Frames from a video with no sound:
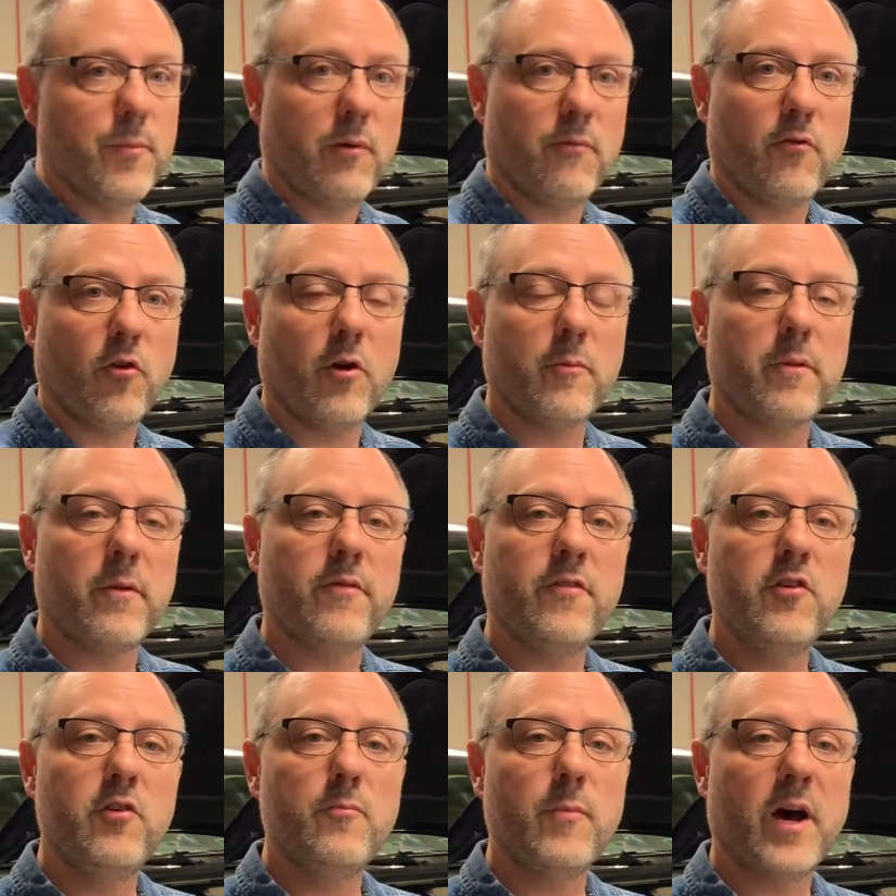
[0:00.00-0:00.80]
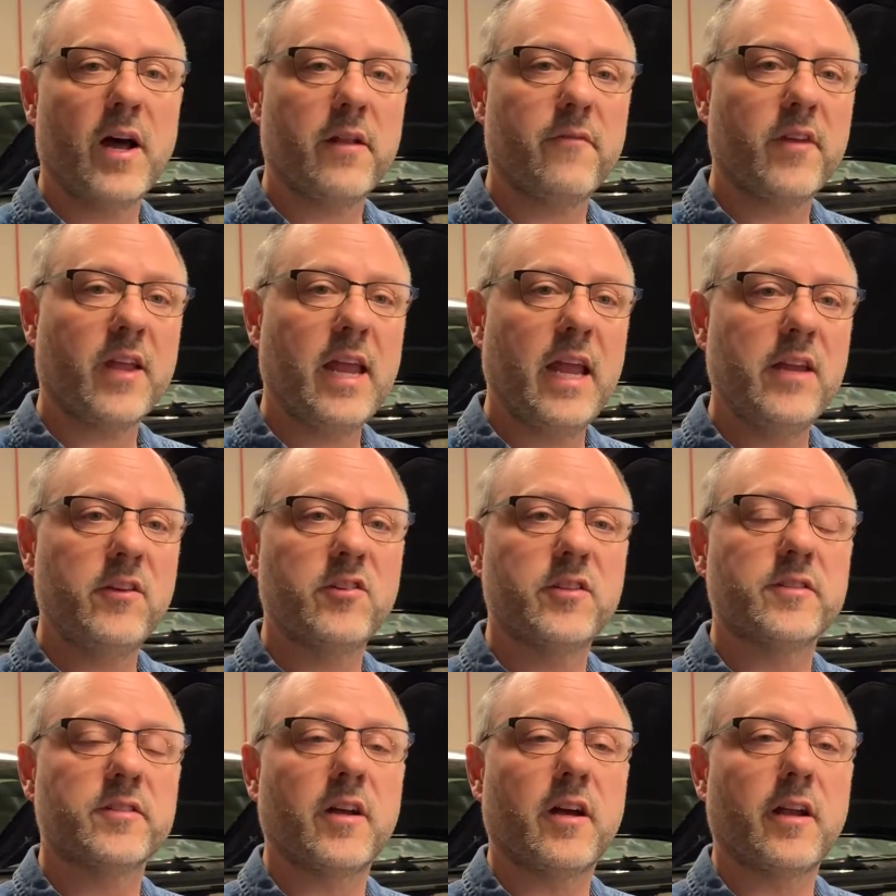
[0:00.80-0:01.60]
performed a few
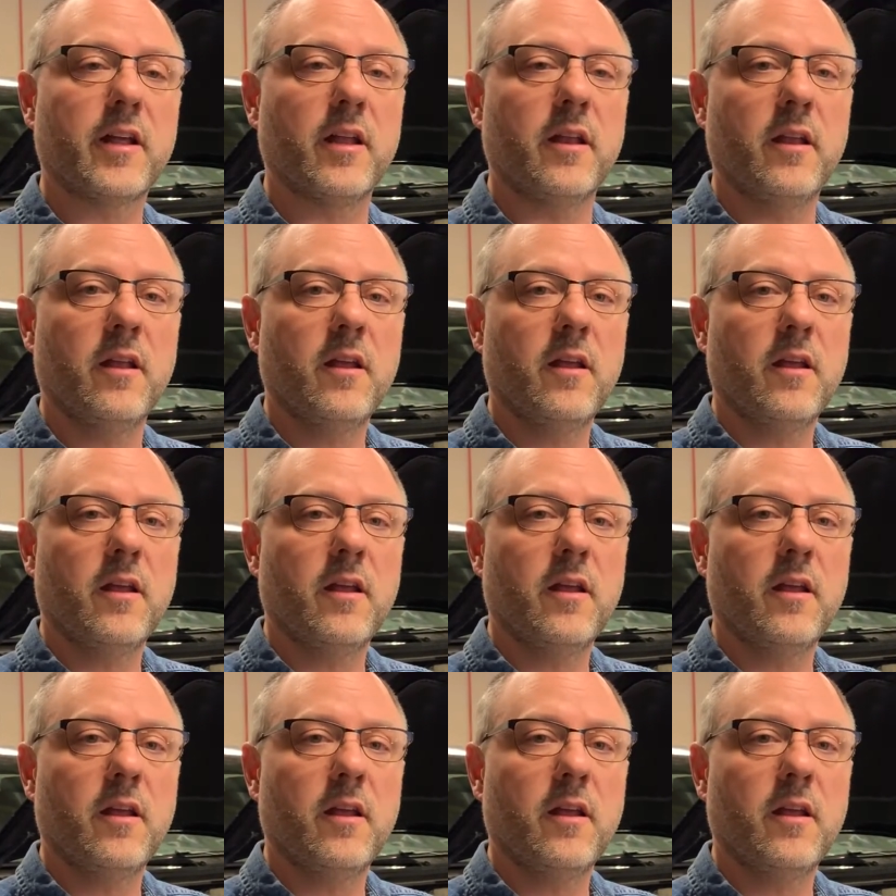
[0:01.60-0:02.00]
modifications on it.